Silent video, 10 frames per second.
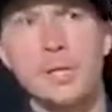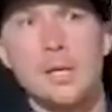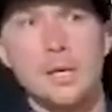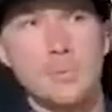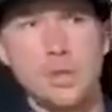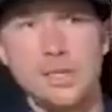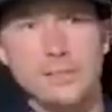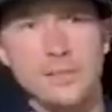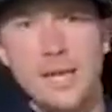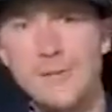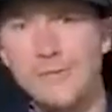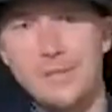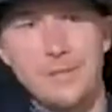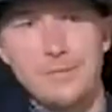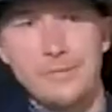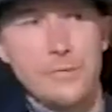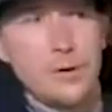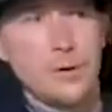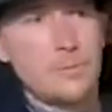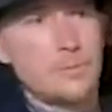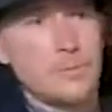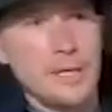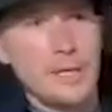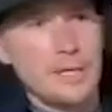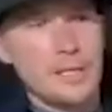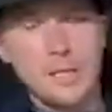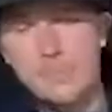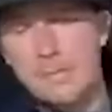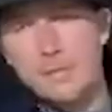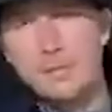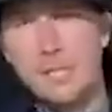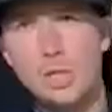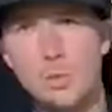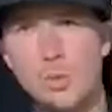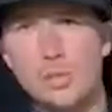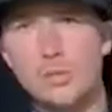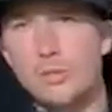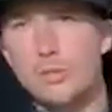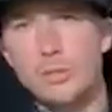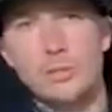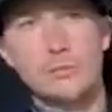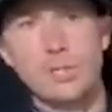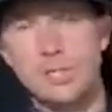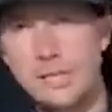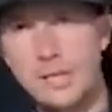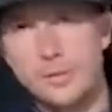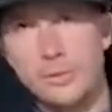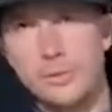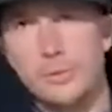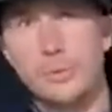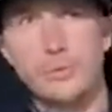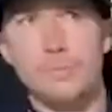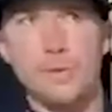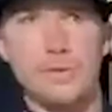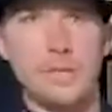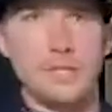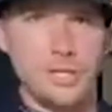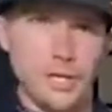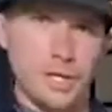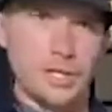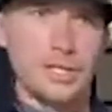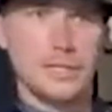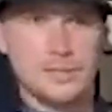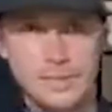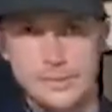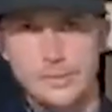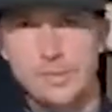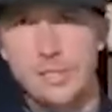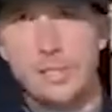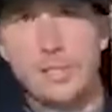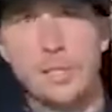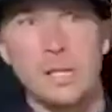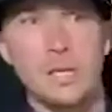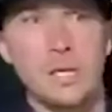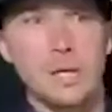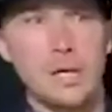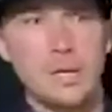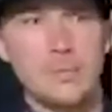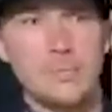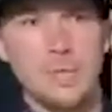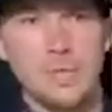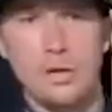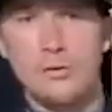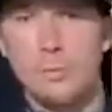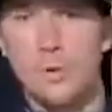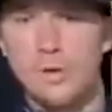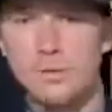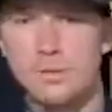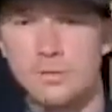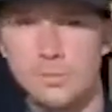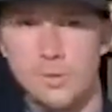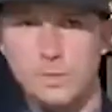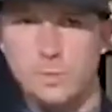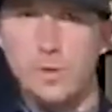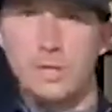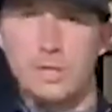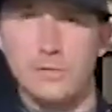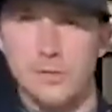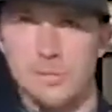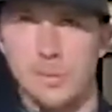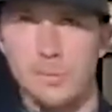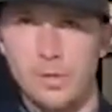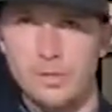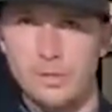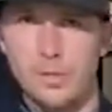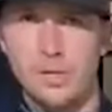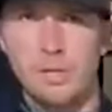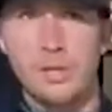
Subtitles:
and we can see everything from their kinematic sequence to wrist angles, whether they're turning, tilting, and kind of what's working for them and what's not.